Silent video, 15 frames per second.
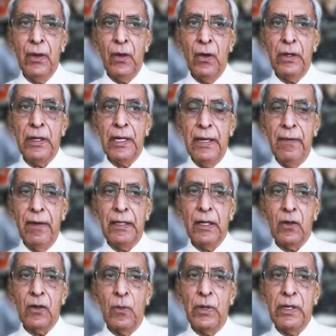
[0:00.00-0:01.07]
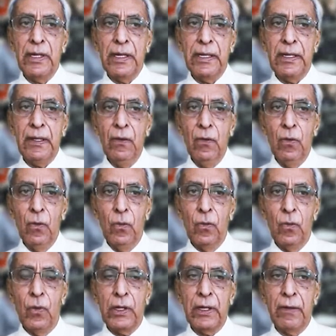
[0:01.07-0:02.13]
deliver the commodity,
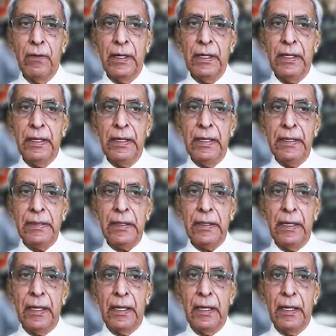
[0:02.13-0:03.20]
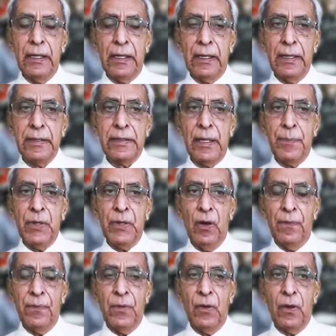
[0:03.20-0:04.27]
whatever is a concept
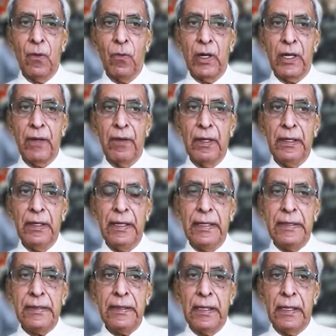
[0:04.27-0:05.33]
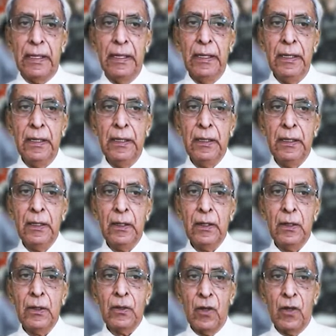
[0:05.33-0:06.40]
of or whatever is a
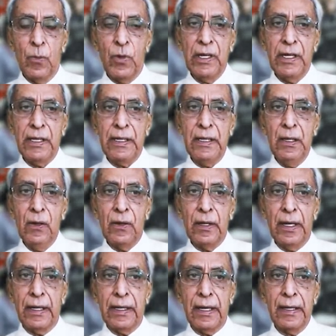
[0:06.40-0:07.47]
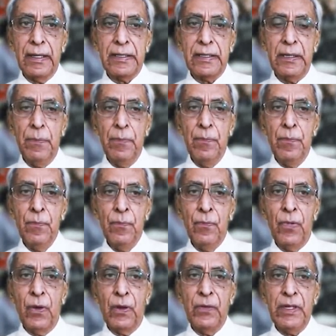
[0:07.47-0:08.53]
commodity or a currency
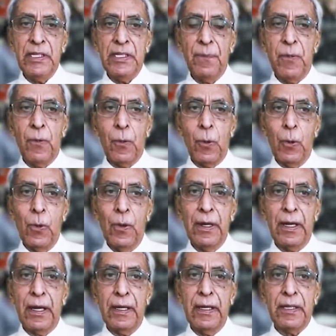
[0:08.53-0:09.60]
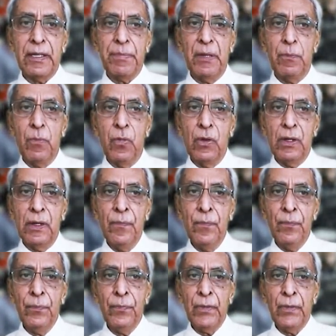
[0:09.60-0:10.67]
for which the forward contract has been booked
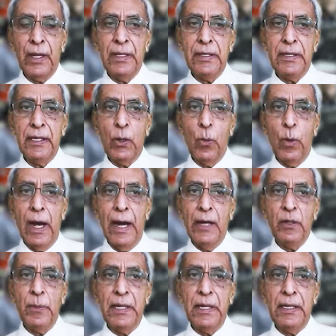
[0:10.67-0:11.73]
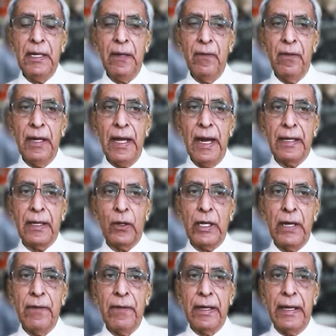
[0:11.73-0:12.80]
is required to be delivered at a
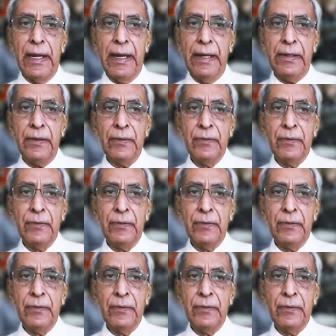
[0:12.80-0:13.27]
given date